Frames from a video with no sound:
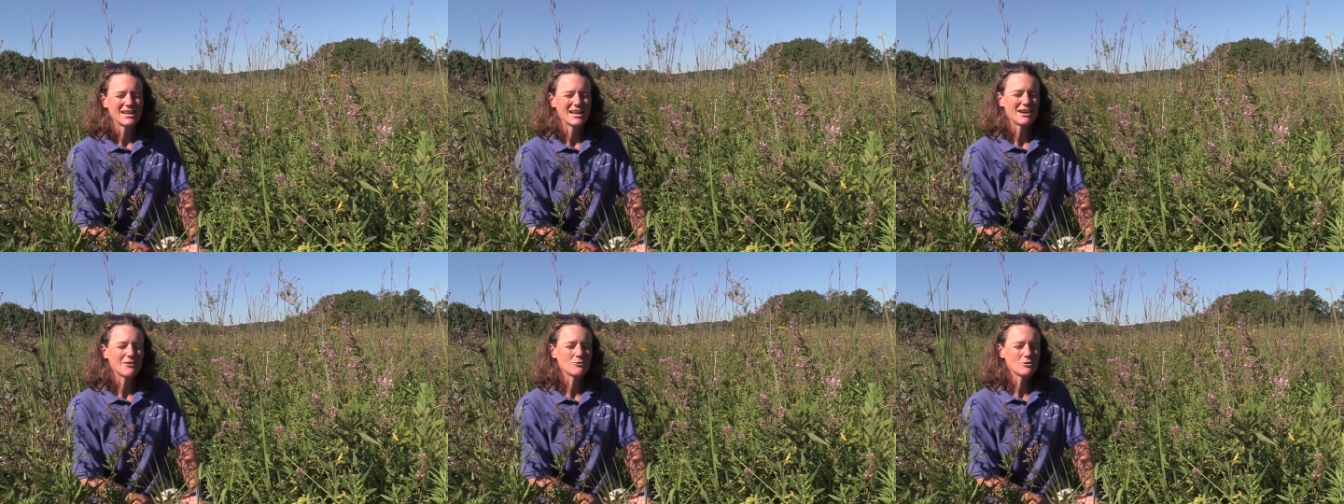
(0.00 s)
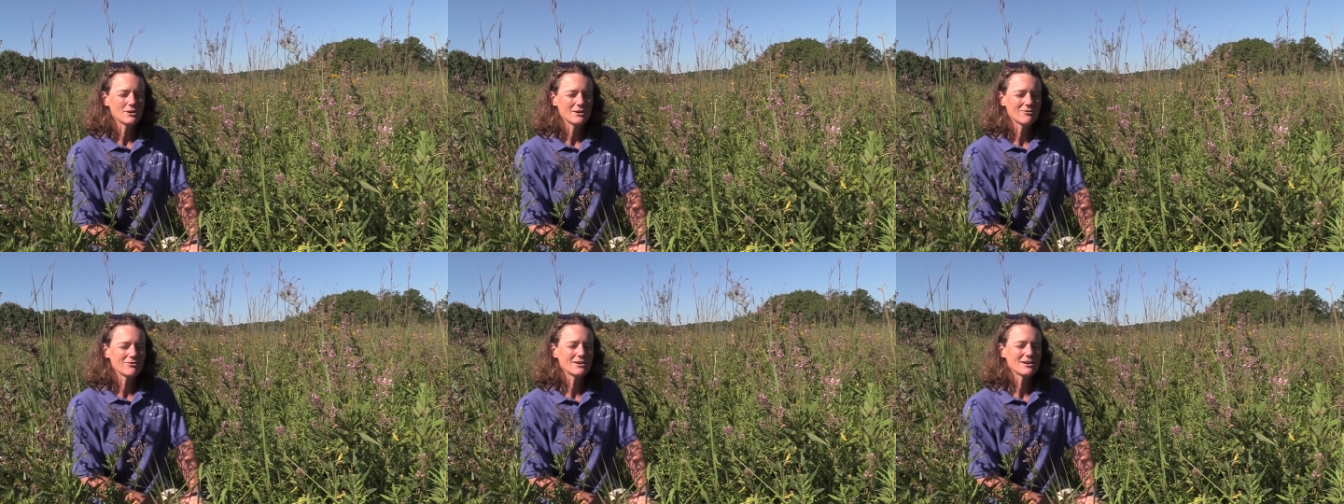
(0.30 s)
Have
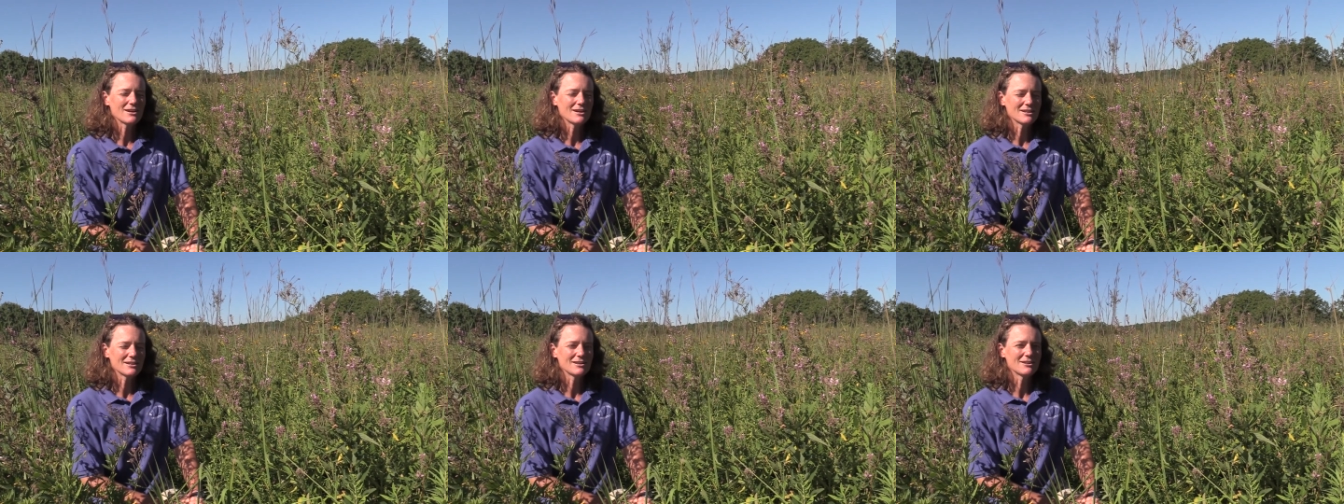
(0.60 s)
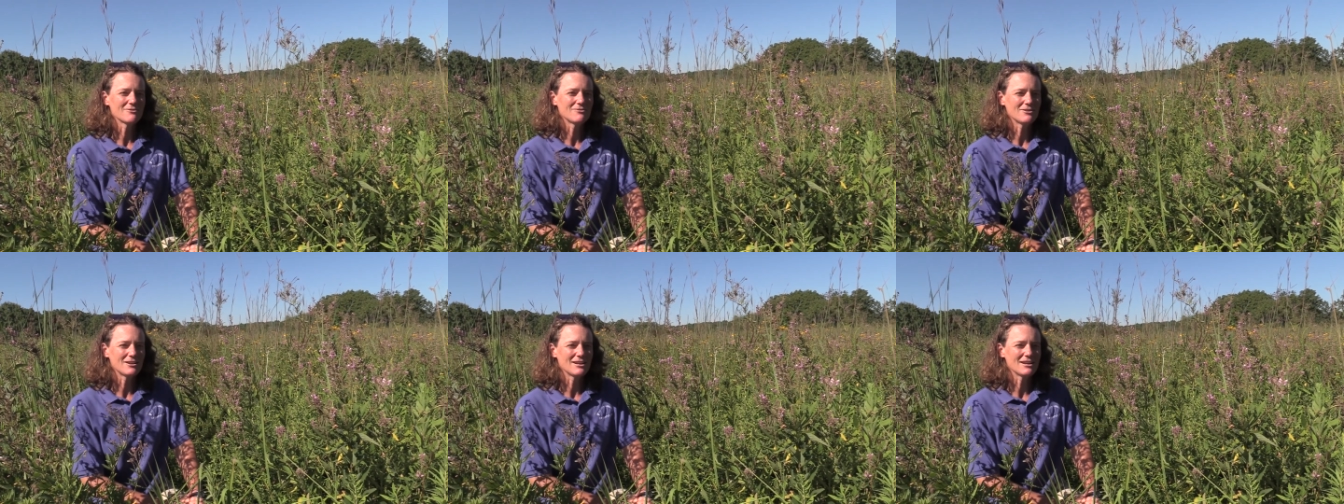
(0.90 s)
you ever gone on
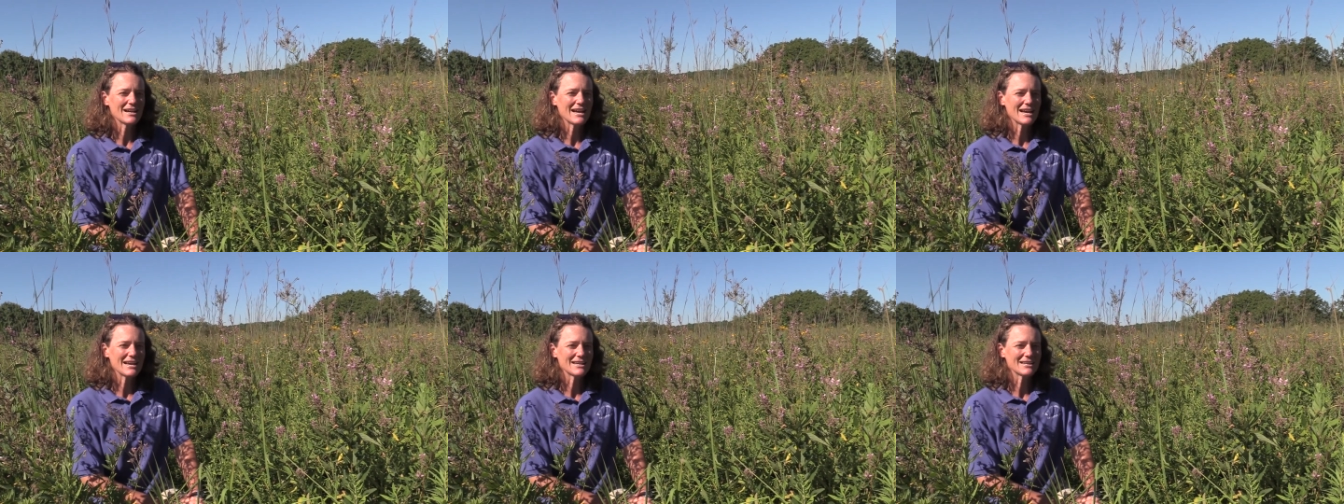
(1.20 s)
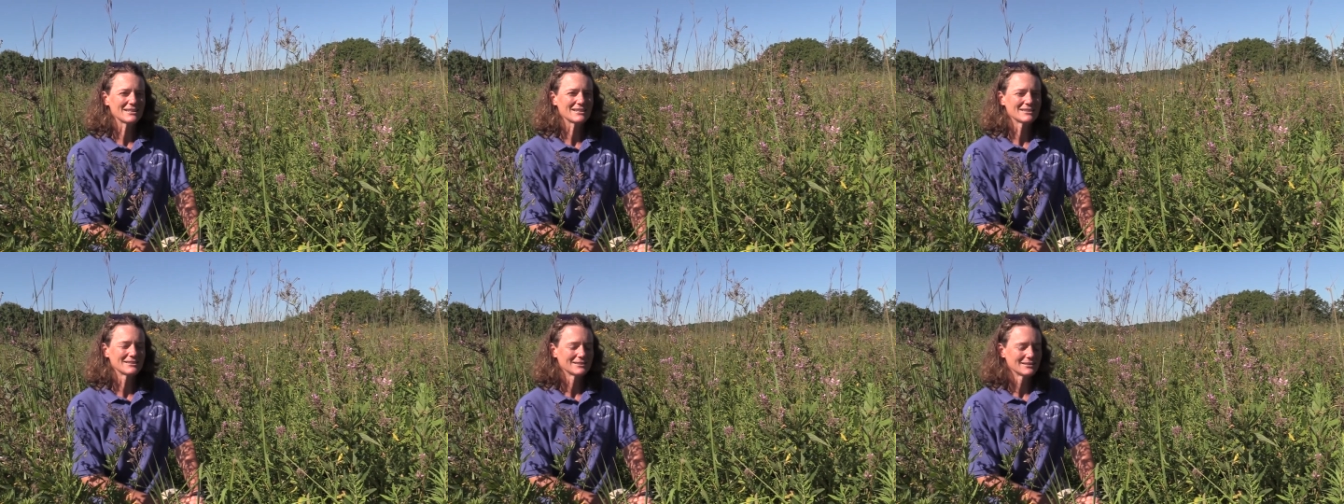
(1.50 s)
a fall
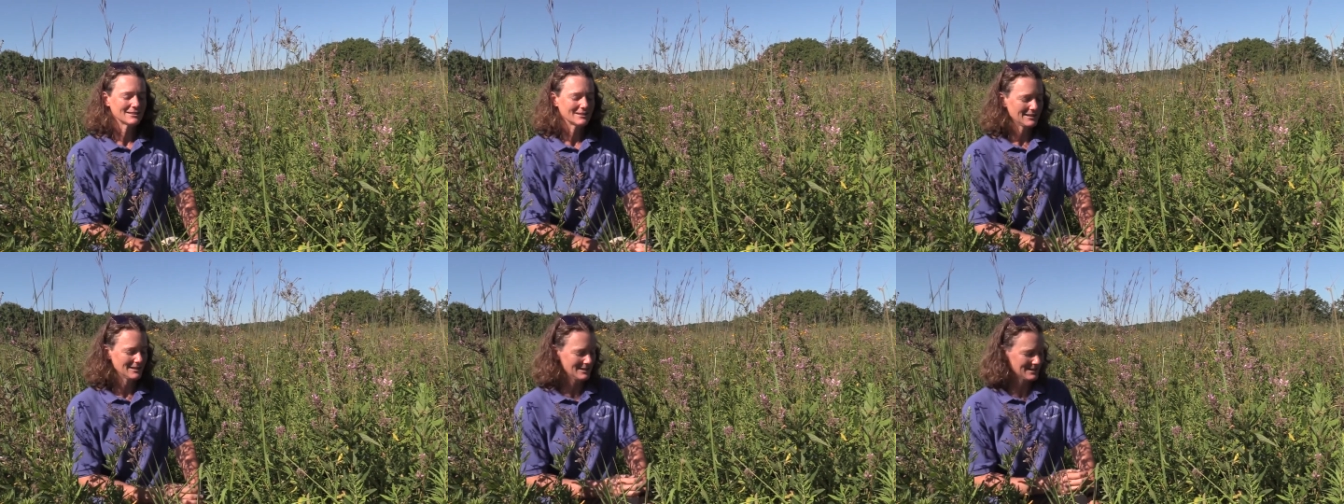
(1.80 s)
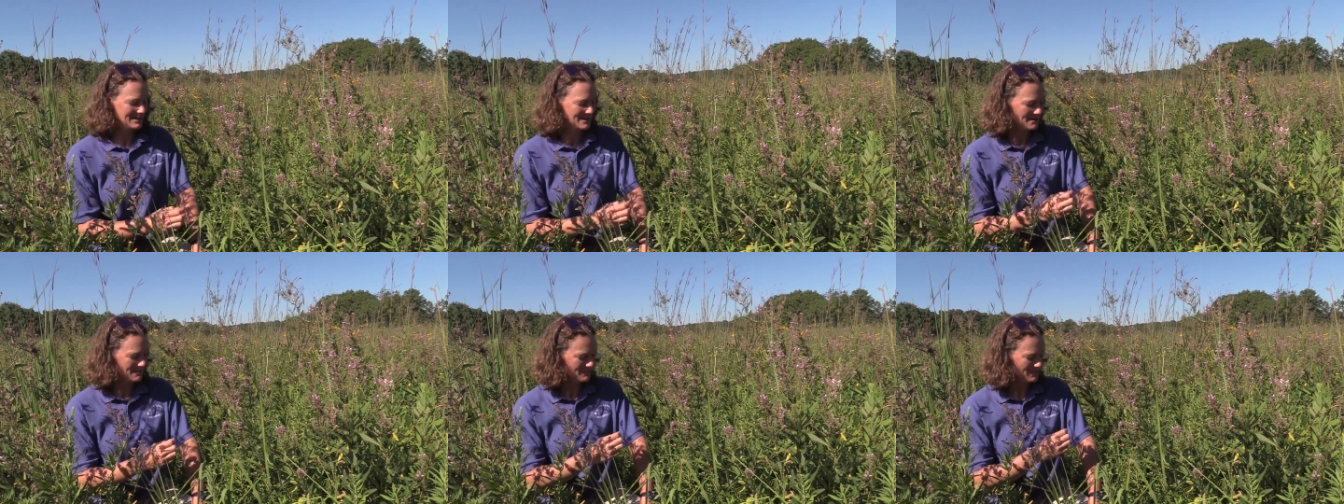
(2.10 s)
hike
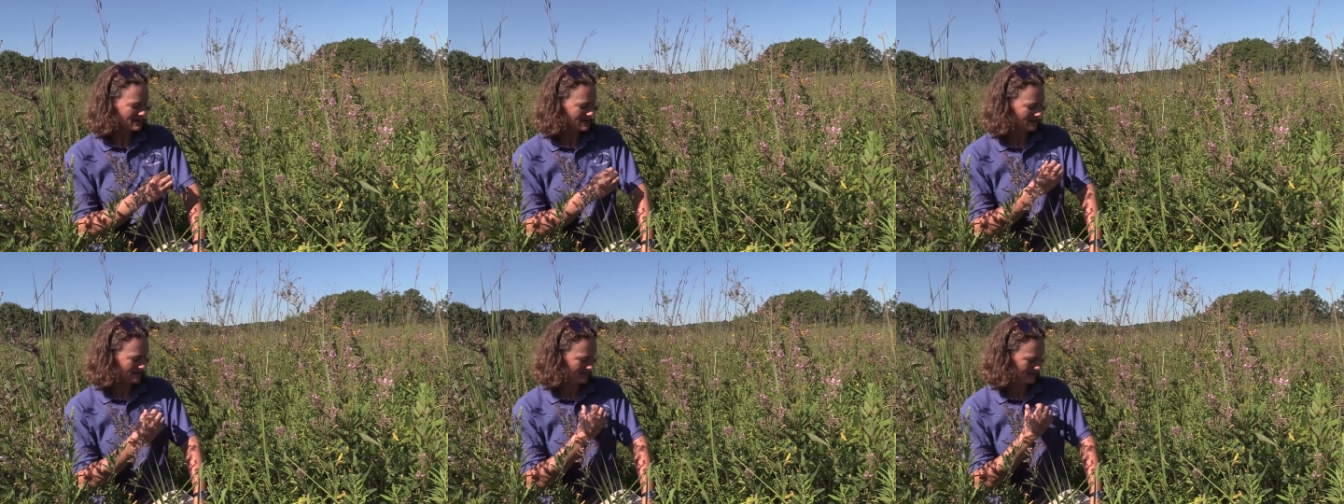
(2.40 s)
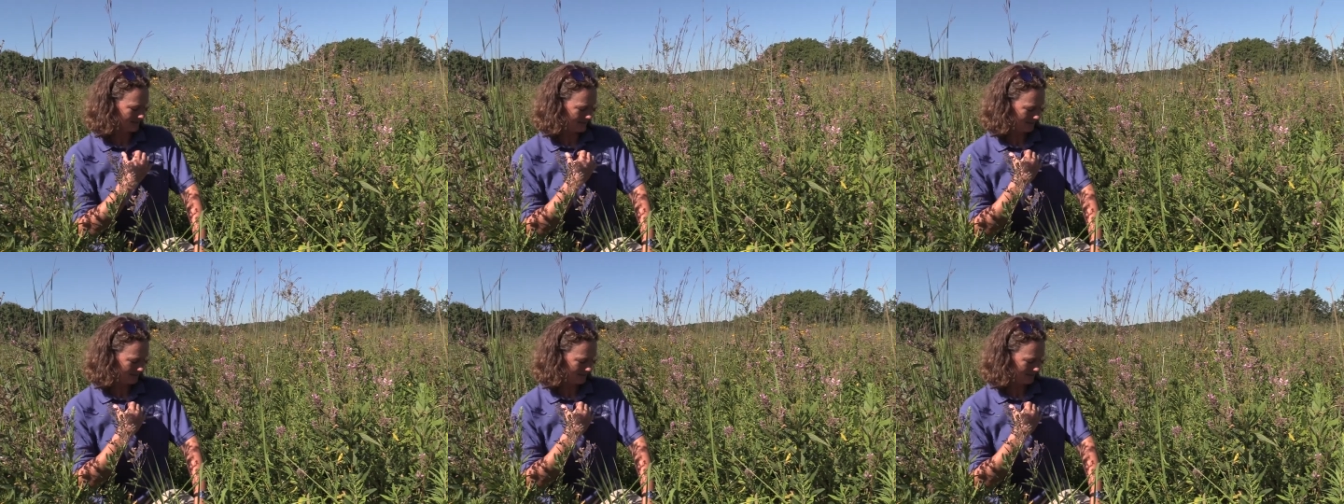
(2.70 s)
and come back